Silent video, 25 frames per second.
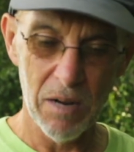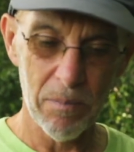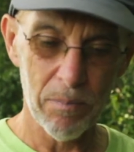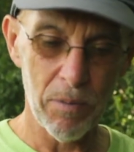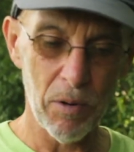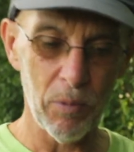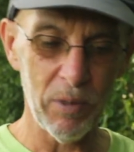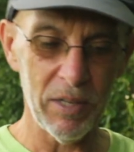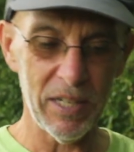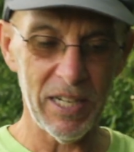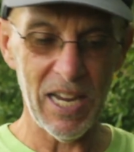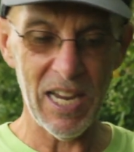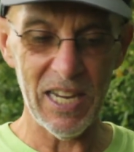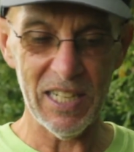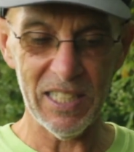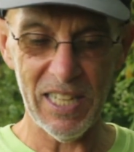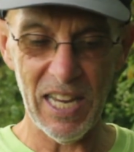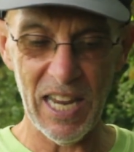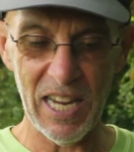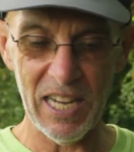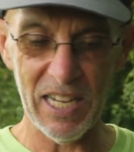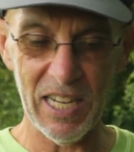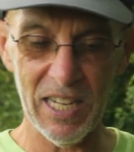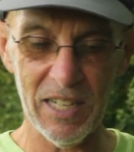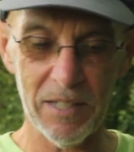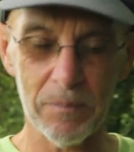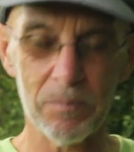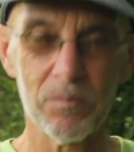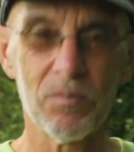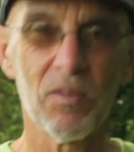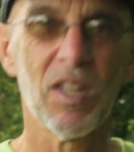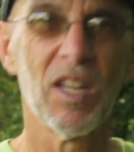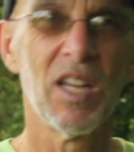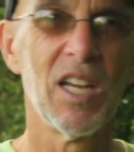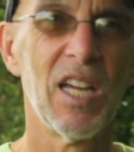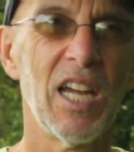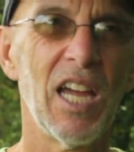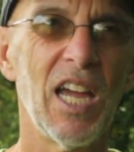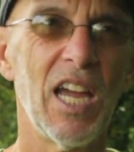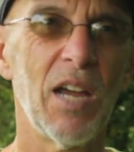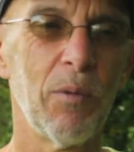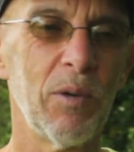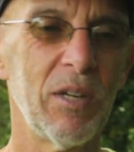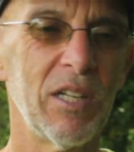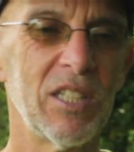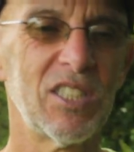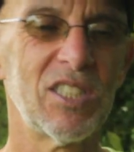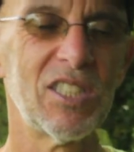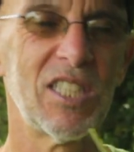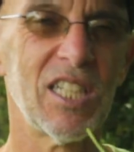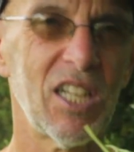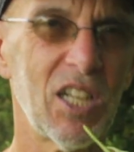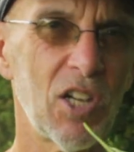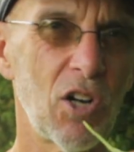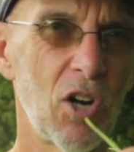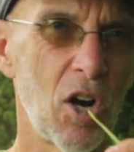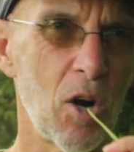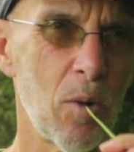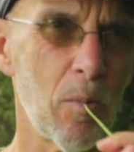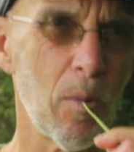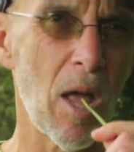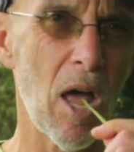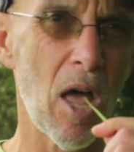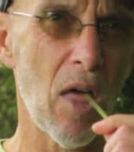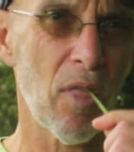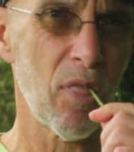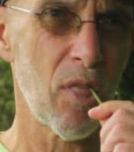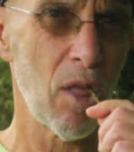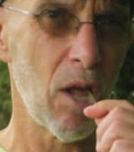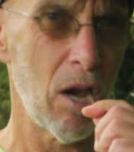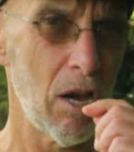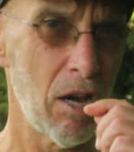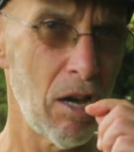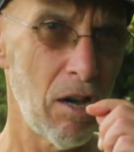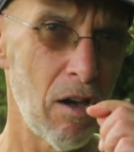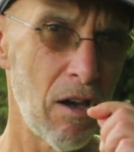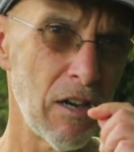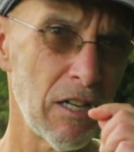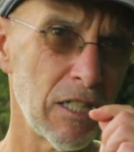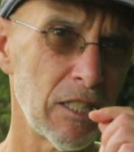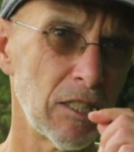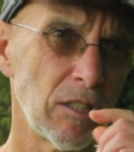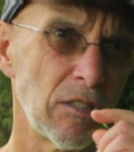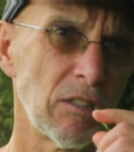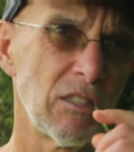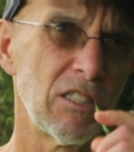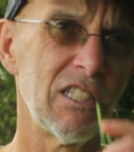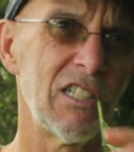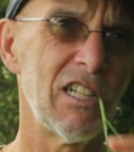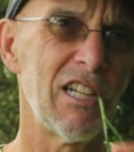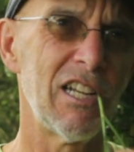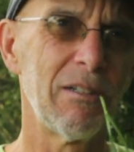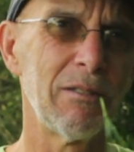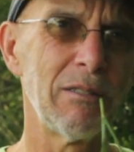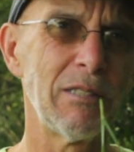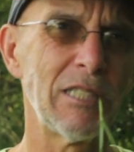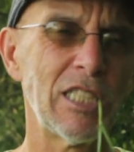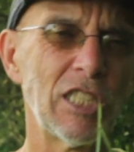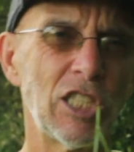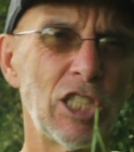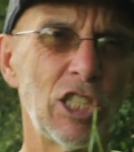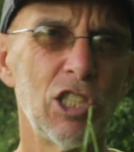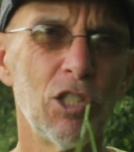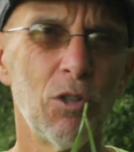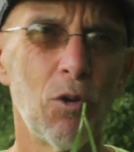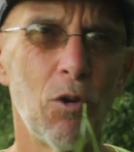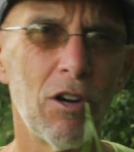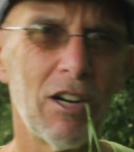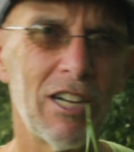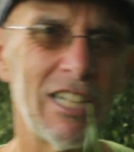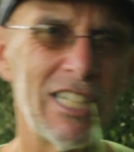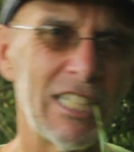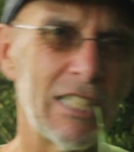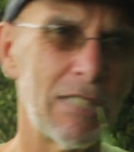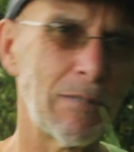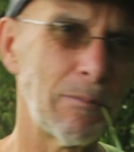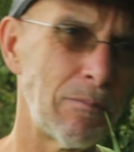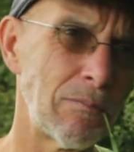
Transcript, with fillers: but we can take it and we can stick it in our mouth and we can chew on it